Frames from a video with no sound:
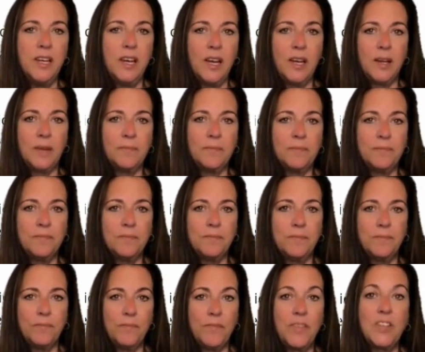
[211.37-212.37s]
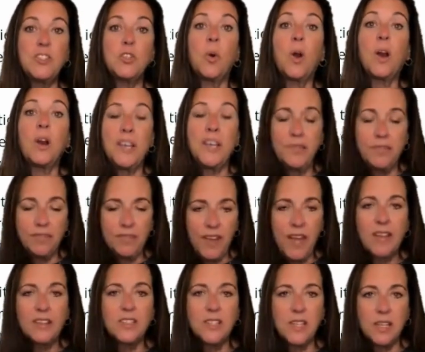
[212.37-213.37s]
that you are in
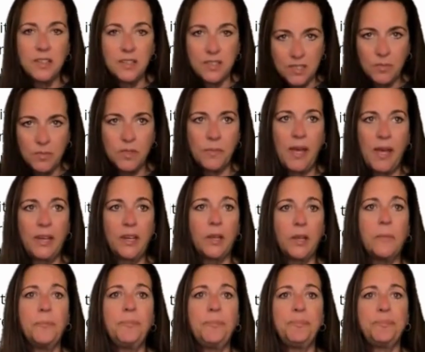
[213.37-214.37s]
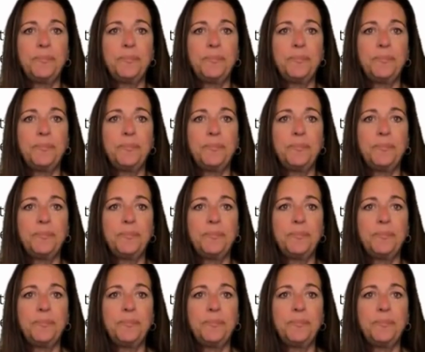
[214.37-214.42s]
fact symptomatic.